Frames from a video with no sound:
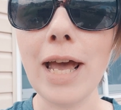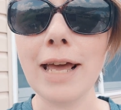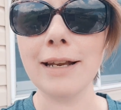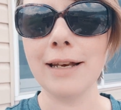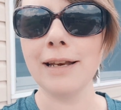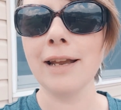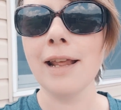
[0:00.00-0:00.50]

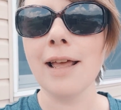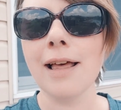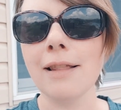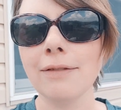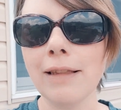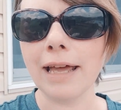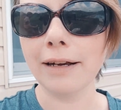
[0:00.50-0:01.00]
and
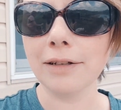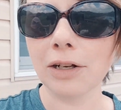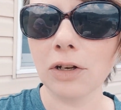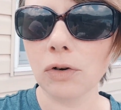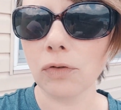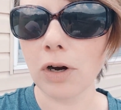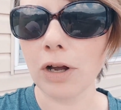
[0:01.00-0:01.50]
let
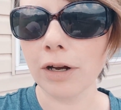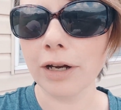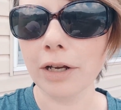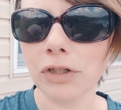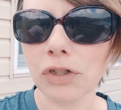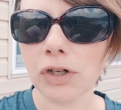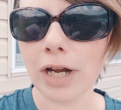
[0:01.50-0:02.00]

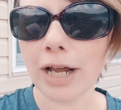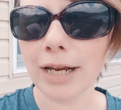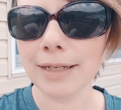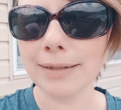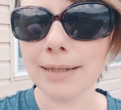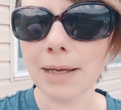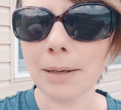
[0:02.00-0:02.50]
Gronk try
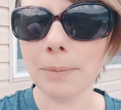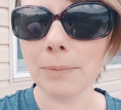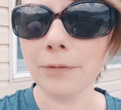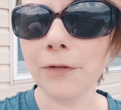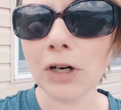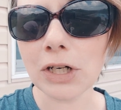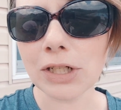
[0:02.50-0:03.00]
some
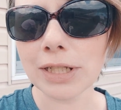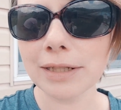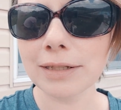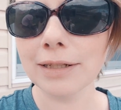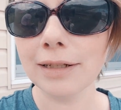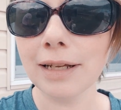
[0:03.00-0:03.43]
first.